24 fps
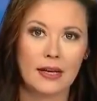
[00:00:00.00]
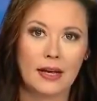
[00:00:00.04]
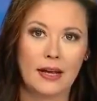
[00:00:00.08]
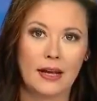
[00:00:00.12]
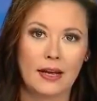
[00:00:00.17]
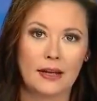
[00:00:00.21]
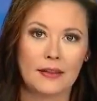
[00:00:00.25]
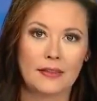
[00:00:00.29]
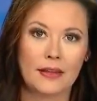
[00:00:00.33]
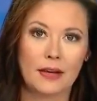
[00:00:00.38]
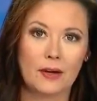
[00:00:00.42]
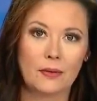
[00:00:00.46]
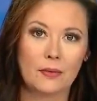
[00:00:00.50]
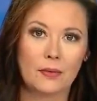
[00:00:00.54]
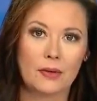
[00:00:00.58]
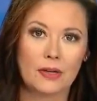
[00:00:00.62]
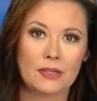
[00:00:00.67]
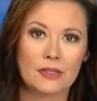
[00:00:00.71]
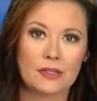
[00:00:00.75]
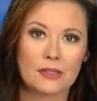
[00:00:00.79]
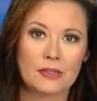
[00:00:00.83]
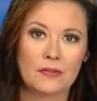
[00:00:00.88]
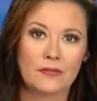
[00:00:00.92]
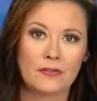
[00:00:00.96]
And that
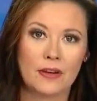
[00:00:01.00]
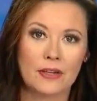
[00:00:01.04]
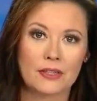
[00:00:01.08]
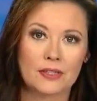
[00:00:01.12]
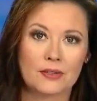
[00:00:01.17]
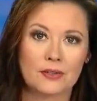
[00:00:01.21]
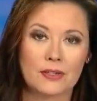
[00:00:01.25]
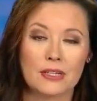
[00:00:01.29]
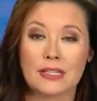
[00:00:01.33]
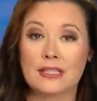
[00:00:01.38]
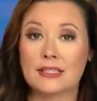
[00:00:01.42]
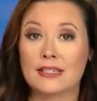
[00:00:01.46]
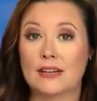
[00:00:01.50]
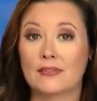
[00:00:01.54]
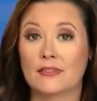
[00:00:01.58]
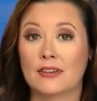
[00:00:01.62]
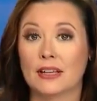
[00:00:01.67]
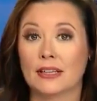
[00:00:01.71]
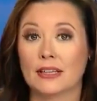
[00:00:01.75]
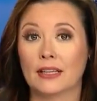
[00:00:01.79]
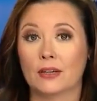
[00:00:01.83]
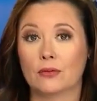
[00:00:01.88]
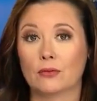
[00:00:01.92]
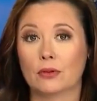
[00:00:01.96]
was Fox 13's Dave
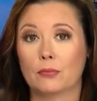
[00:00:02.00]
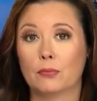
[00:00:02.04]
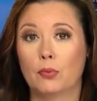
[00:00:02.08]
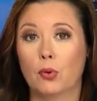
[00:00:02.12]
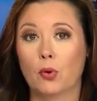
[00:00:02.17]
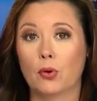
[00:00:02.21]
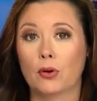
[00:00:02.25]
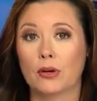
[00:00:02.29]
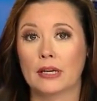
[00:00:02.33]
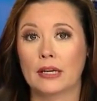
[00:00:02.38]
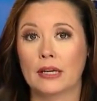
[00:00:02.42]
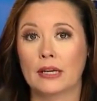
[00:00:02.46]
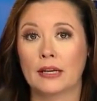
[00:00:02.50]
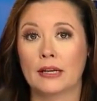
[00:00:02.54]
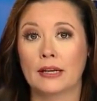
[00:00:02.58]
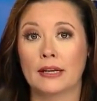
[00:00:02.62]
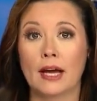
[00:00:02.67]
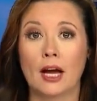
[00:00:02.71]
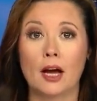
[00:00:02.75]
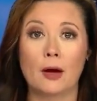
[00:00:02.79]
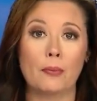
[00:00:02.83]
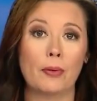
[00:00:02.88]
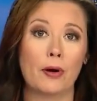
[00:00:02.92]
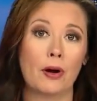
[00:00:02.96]
Dentling reporting. And
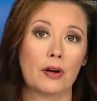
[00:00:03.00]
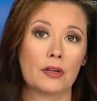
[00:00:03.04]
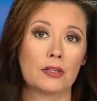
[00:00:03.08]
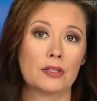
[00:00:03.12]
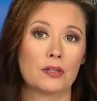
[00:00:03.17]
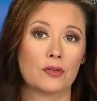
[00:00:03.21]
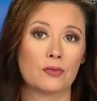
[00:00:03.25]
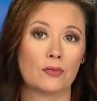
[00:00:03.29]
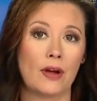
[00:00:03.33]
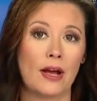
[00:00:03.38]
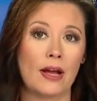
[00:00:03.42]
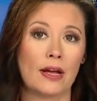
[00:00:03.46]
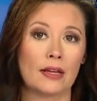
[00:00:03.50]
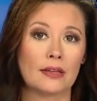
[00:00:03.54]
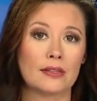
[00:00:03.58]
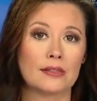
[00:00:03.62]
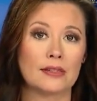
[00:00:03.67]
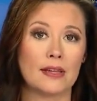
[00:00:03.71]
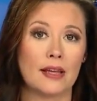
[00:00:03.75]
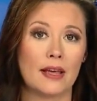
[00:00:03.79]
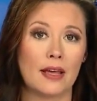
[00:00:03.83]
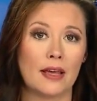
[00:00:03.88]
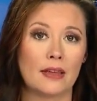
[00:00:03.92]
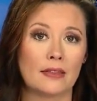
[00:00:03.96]
now Parks and Rec
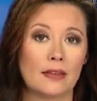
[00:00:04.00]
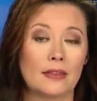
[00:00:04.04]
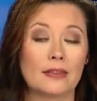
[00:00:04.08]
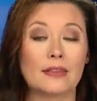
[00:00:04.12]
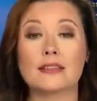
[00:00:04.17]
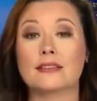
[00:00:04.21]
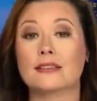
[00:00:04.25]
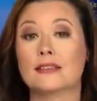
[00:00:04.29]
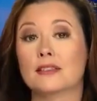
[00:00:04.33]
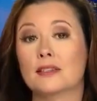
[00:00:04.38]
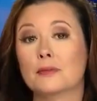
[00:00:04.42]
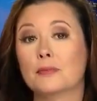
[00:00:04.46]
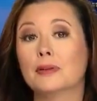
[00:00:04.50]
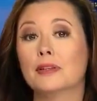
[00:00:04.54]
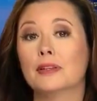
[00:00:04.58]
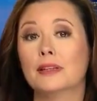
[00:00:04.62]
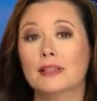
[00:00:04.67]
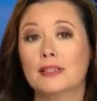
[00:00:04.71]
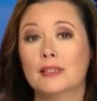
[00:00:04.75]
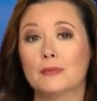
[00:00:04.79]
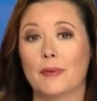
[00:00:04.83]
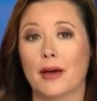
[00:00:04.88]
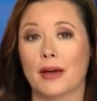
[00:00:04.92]
say that this is a police